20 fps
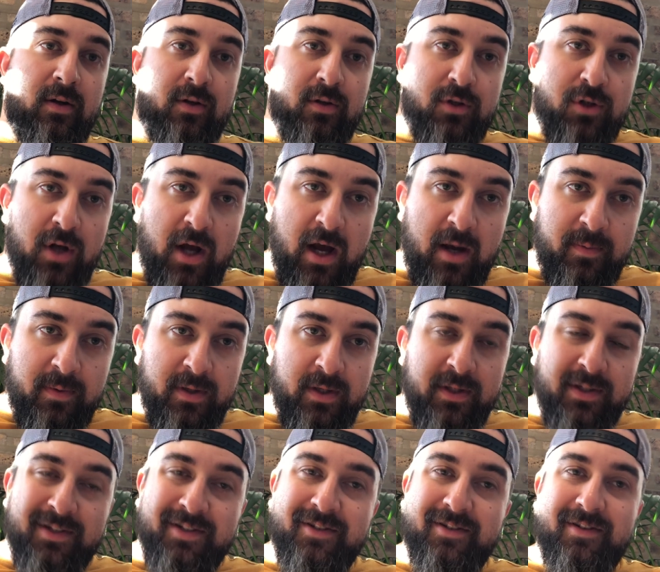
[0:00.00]
Good
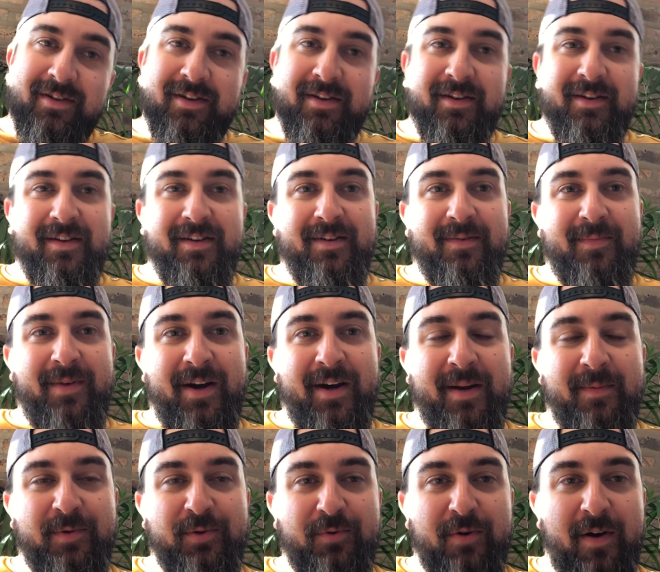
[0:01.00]
Shabbos. My
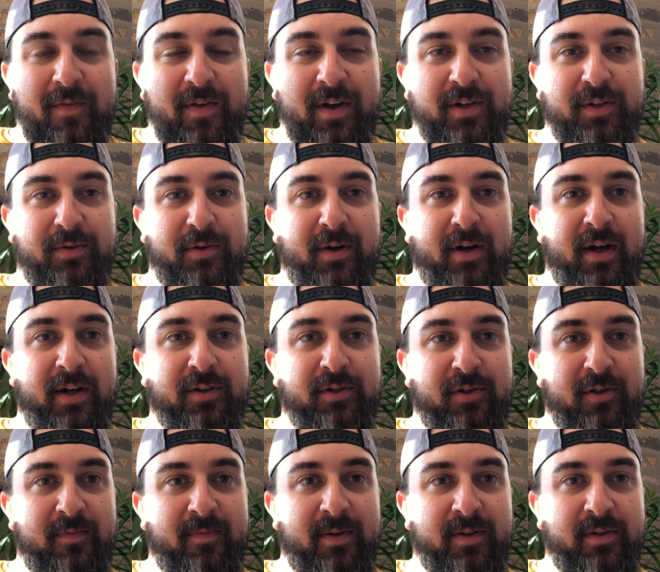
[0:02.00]
name is Rabbi Ezra. I
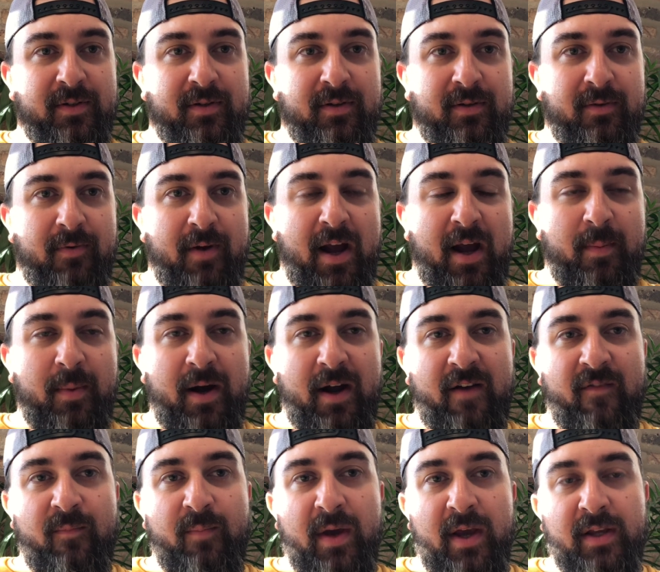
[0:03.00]
serve as the Rabbi
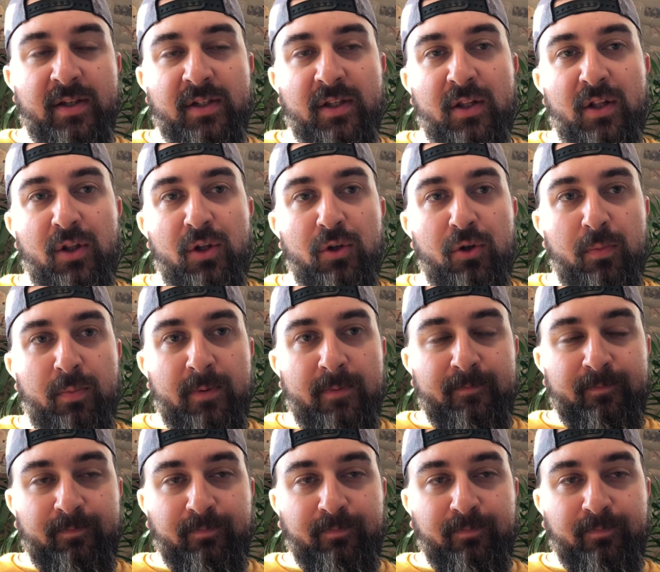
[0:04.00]
of Base in the Loop.